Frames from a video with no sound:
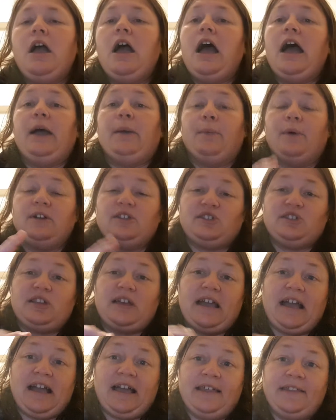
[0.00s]
And once they
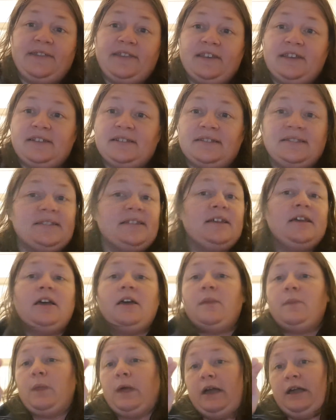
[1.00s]
had this,
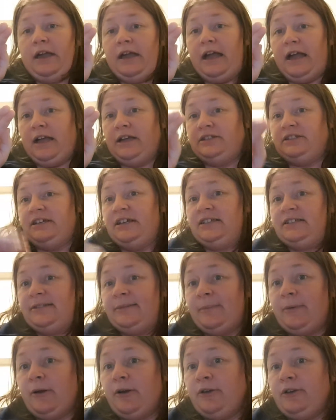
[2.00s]
they had
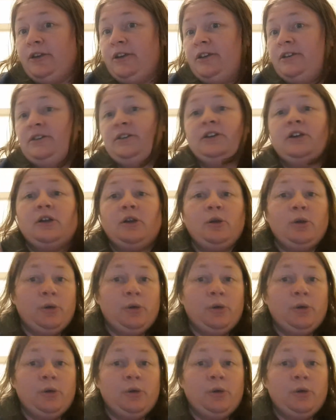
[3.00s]
testimony,